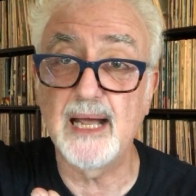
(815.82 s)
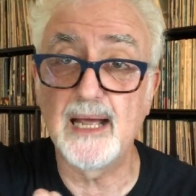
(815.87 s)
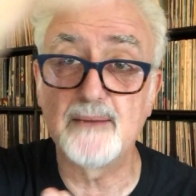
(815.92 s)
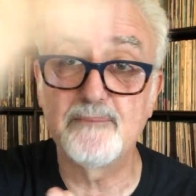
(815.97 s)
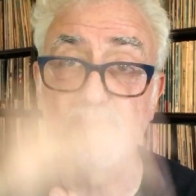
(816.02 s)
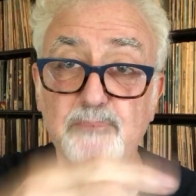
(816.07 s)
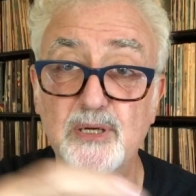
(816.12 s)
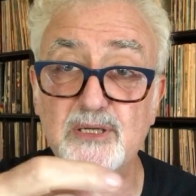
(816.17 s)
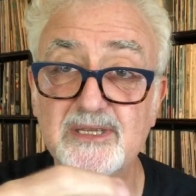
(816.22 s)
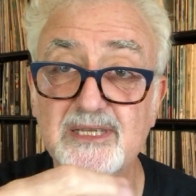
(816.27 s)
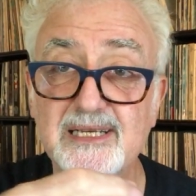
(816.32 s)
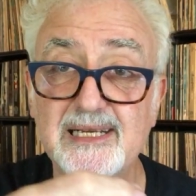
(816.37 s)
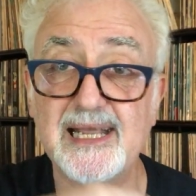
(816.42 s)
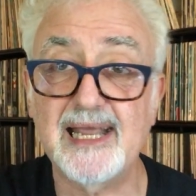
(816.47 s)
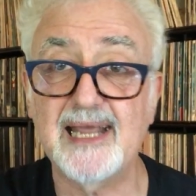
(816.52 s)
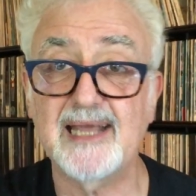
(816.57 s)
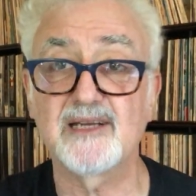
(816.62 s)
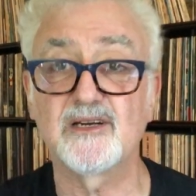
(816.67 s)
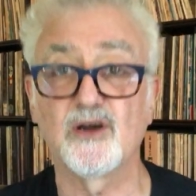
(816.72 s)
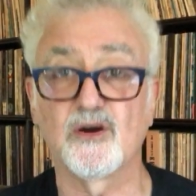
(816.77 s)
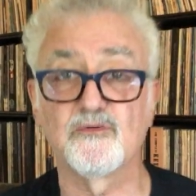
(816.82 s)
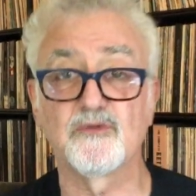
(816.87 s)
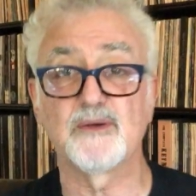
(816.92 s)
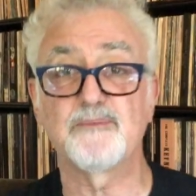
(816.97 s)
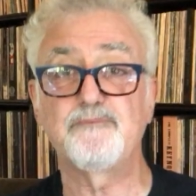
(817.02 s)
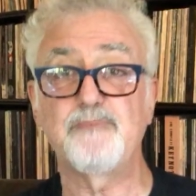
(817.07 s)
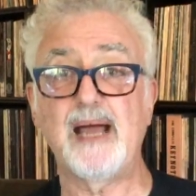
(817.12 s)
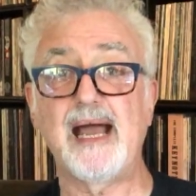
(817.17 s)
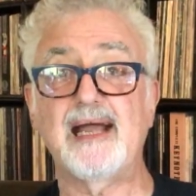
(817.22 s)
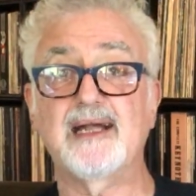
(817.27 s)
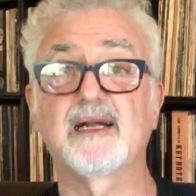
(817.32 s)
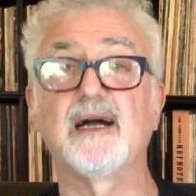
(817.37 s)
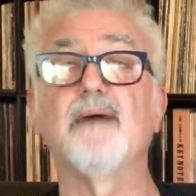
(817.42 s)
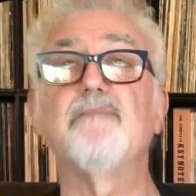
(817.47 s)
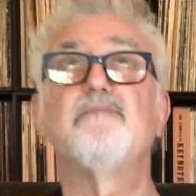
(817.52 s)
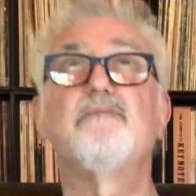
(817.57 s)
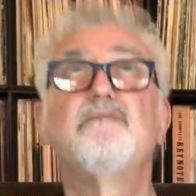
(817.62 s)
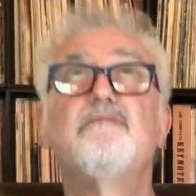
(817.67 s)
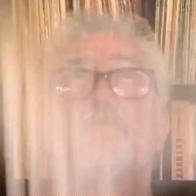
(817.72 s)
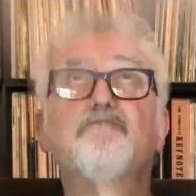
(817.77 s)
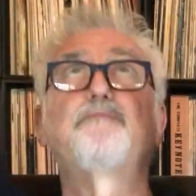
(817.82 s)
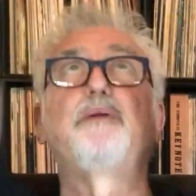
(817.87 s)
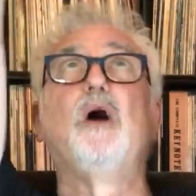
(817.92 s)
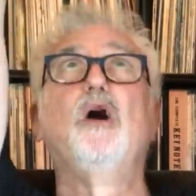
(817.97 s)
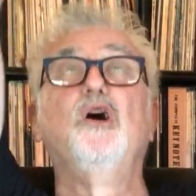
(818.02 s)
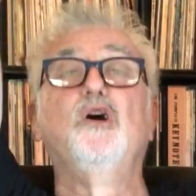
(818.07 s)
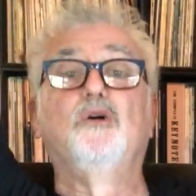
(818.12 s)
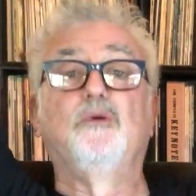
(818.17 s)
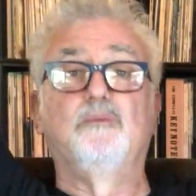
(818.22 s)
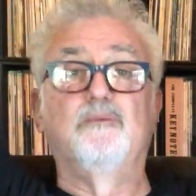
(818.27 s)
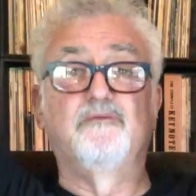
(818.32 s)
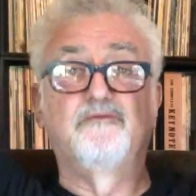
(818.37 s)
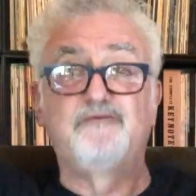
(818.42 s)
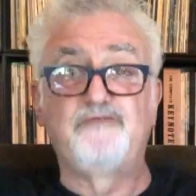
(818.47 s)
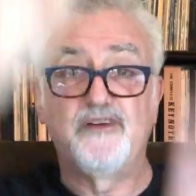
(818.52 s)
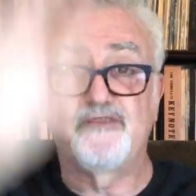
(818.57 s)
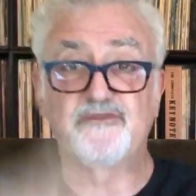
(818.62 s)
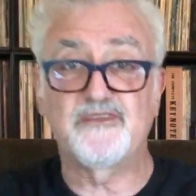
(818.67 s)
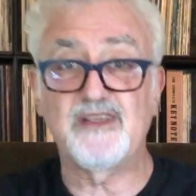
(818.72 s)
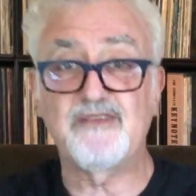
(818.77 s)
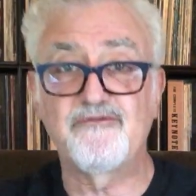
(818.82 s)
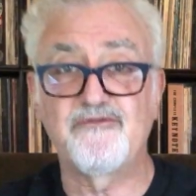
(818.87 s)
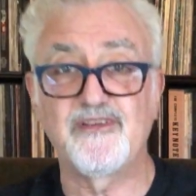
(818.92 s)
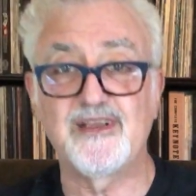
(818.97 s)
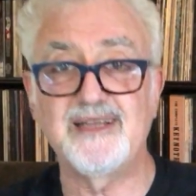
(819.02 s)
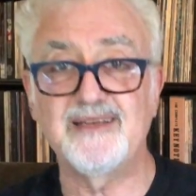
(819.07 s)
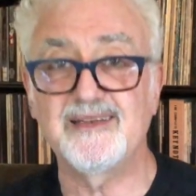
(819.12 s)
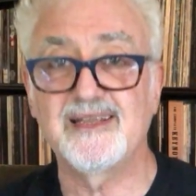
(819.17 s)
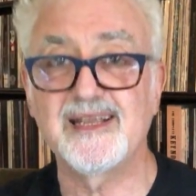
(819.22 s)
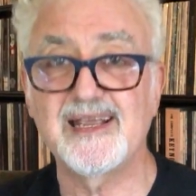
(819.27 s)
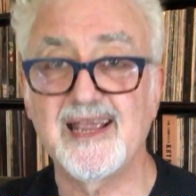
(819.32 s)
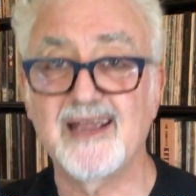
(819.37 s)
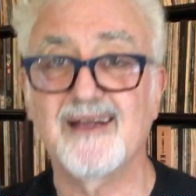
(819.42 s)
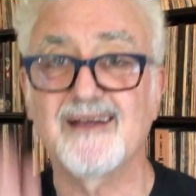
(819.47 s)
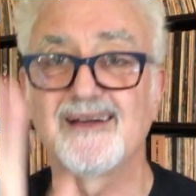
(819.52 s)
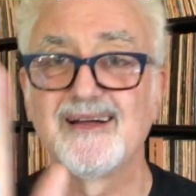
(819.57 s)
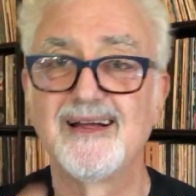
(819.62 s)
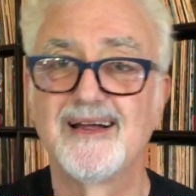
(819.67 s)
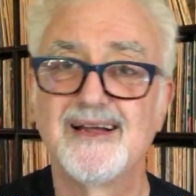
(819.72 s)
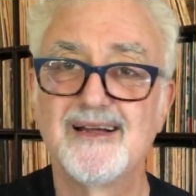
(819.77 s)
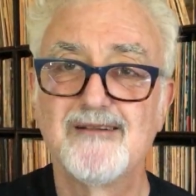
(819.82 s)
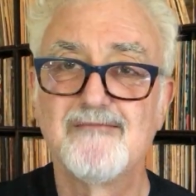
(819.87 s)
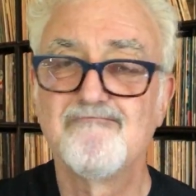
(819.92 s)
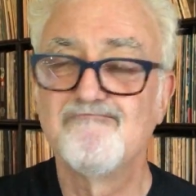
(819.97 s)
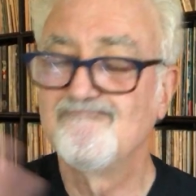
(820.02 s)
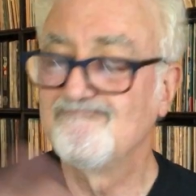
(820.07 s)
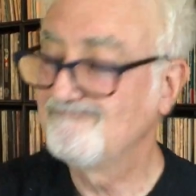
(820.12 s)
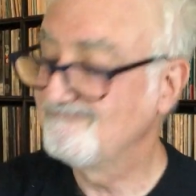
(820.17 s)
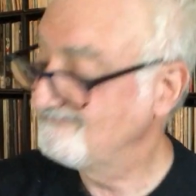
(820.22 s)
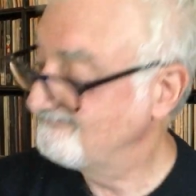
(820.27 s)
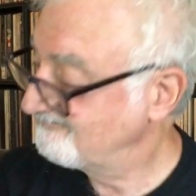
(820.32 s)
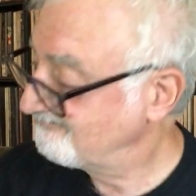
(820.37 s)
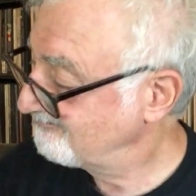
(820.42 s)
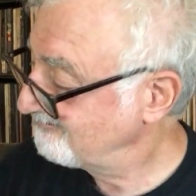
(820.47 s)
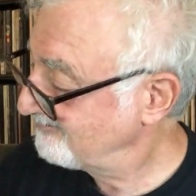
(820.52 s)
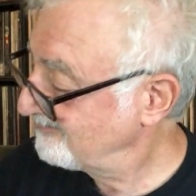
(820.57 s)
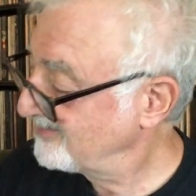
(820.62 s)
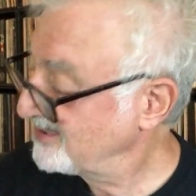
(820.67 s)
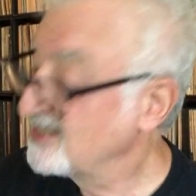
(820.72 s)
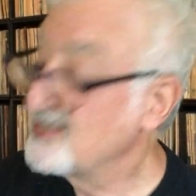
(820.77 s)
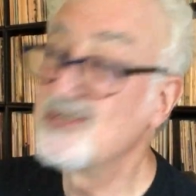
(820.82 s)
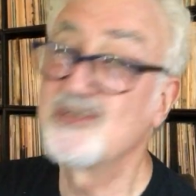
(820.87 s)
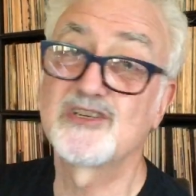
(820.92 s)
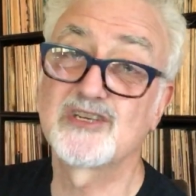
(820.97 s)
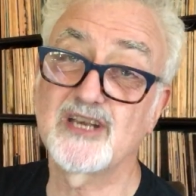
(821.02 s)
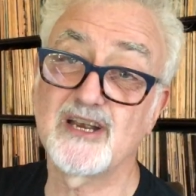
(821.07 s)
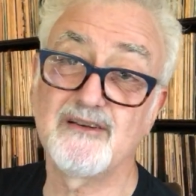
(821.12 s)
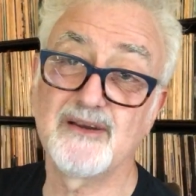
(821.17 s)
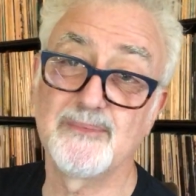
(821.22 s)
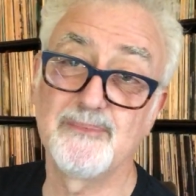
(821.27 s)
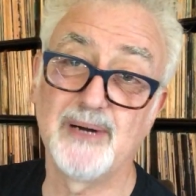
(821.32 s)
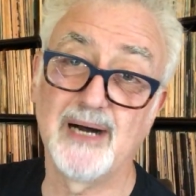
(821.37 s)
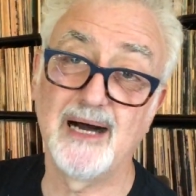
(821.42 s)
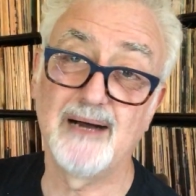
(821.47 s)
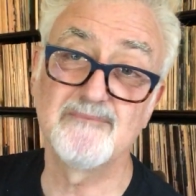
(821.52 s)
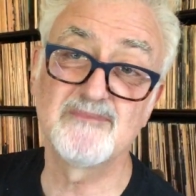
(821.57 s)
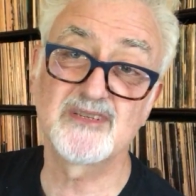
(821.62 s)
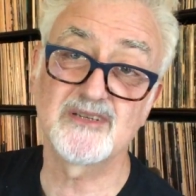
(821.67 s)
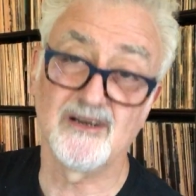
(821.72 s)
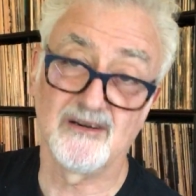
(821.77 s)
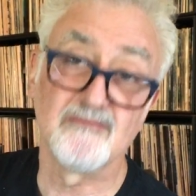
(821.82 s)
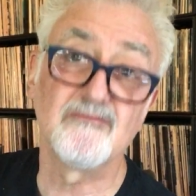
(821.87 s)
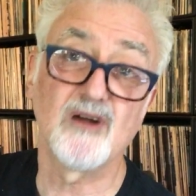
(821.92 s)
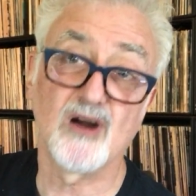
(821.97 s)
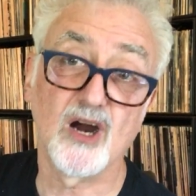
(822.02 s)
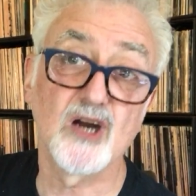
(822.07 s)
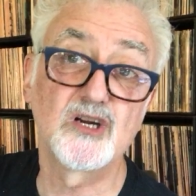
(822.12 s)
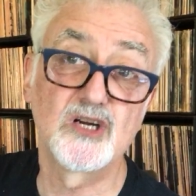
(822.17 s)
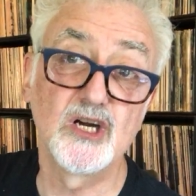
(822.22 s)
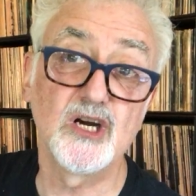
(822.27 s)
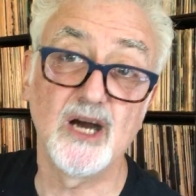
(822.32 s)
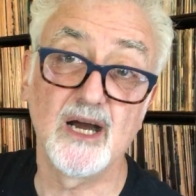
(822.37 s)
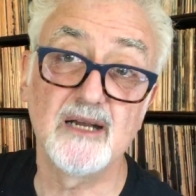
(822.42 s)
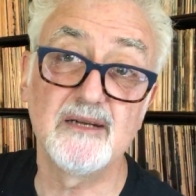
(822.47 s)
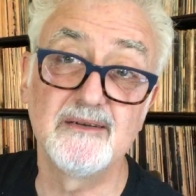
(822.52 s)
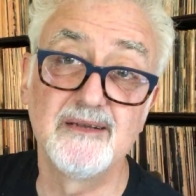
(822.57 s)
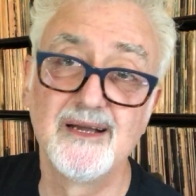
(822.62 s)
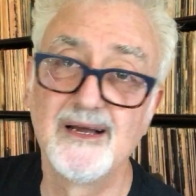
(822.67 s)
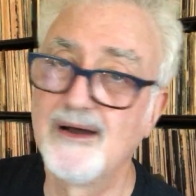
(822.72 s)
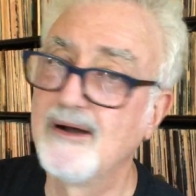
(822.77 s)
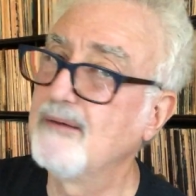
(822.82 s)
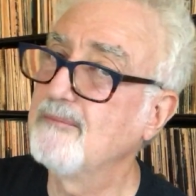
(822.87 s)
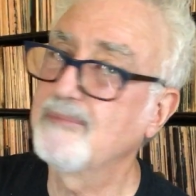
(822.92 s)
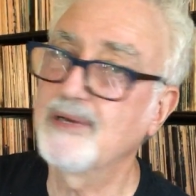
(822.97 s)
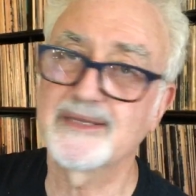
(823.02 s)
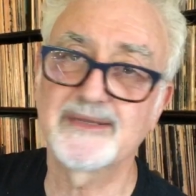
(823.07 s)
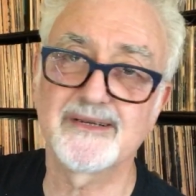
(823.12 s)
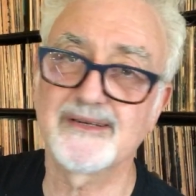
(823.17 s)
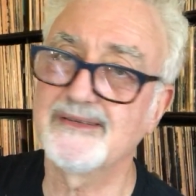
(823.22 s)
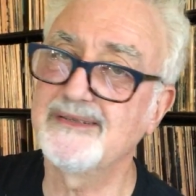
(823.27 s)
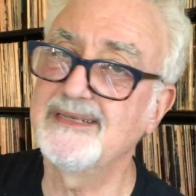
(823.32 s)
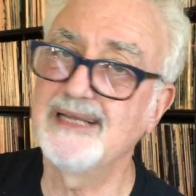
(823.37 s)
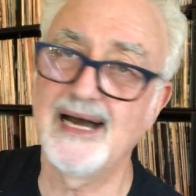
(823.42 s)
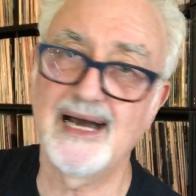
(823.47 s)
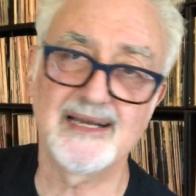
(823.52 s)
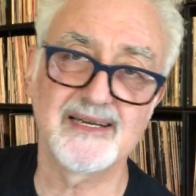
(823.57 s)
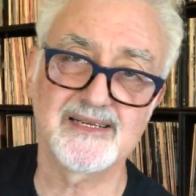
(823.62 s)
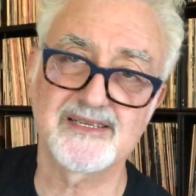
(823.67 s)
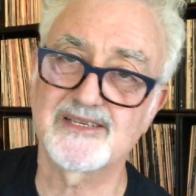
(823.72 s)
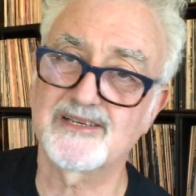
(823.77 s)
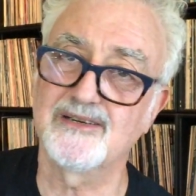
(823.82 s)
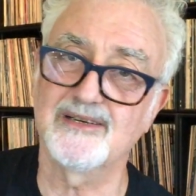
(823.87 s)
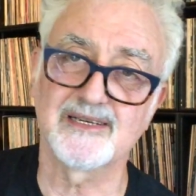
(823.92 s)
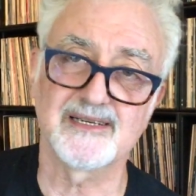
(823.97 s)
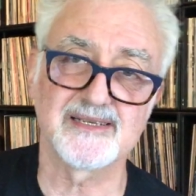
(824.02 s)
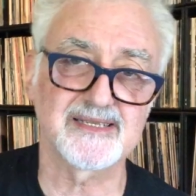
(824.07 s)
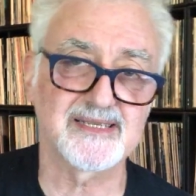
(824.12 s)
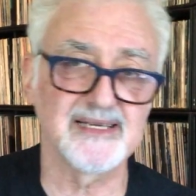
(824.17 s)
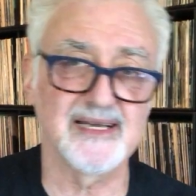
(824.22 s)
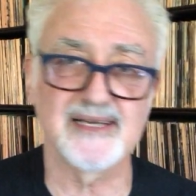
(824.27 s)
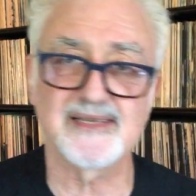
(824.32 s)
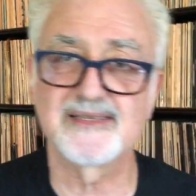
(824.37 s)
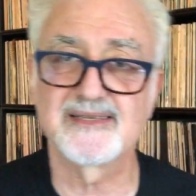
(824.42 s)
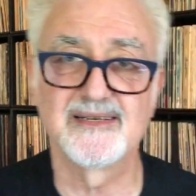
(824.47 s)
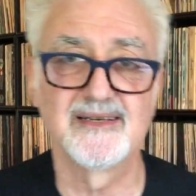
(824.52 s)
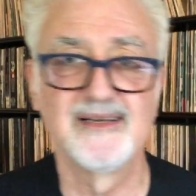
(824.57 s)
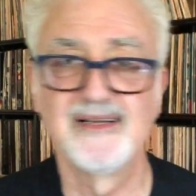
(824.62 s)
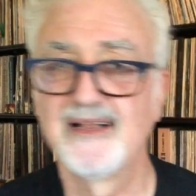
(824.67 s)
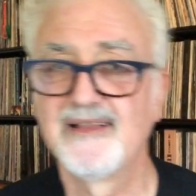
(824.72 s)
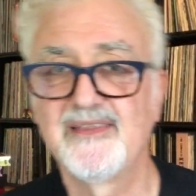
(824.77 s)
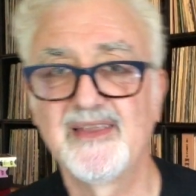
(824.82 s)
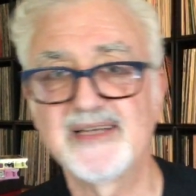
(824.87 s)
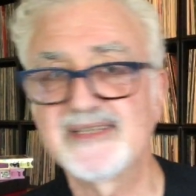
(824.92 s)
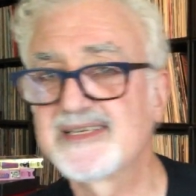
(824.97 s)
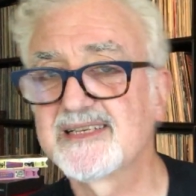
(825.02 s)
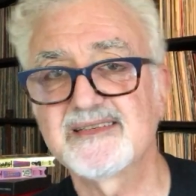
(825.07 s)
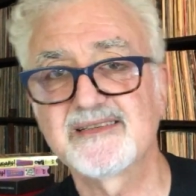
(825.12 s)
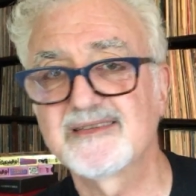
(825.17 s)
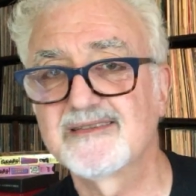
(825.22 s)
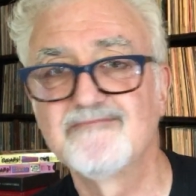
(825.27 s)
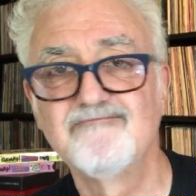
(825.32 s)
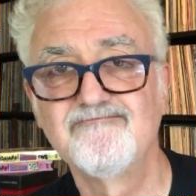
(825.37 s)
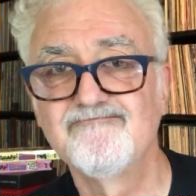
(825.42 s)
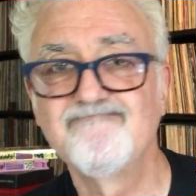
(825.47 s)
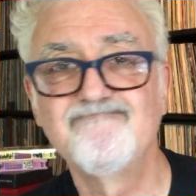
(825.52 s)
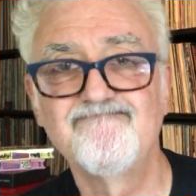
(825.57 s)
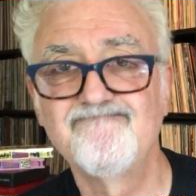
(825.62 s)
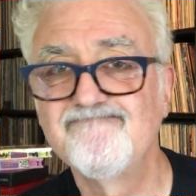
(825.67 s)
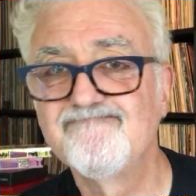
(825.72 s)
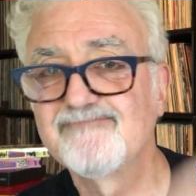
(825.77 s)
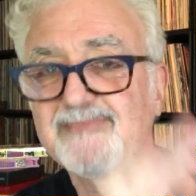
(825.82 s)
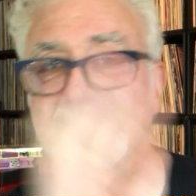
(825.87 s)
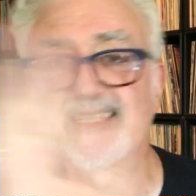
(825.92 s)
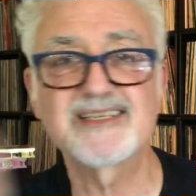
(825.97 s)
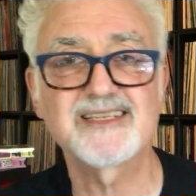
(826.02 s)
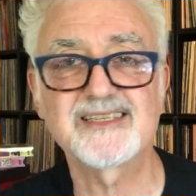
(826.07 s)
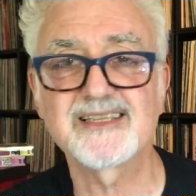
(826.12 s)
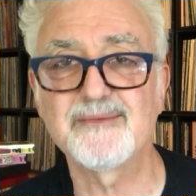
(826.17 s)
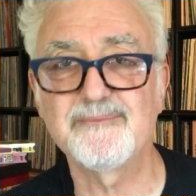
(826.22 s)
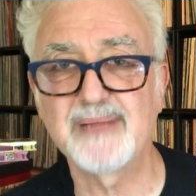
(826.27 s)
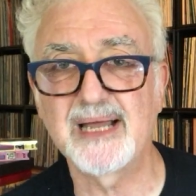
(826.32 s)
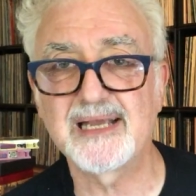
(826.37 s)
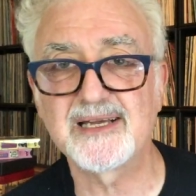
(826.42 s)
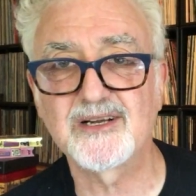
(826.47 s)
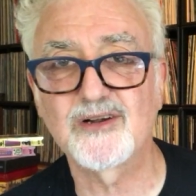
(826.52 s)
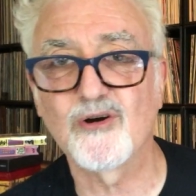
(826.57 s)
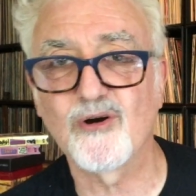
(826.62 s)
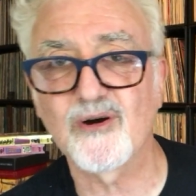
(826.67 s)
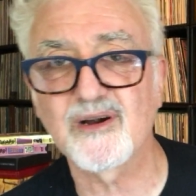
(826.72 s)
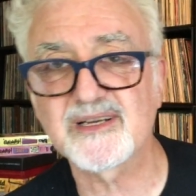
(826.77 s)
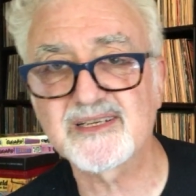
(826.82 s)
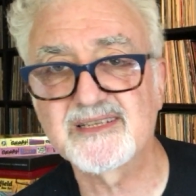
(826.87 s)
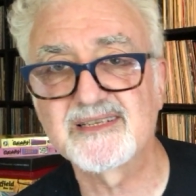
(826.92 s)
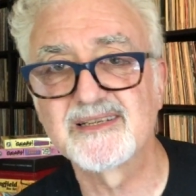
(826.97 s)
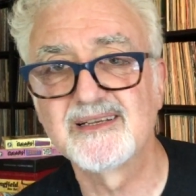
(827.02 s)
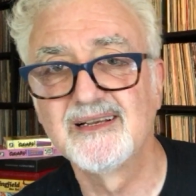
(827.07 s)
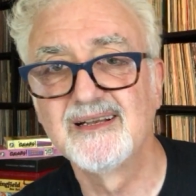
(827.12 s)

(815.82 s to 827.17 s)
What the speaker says: and put the can over it, back up, boom, 50 feet in the air. Cherry bombs are good, but they're not as good as this. This is the main course.